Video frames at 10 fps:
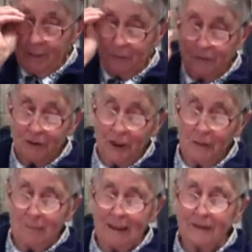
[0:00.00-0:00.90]
But to go
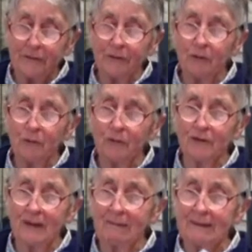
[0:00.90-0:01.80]
back to the
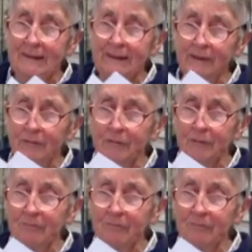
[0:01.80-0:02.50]
Corsair itself,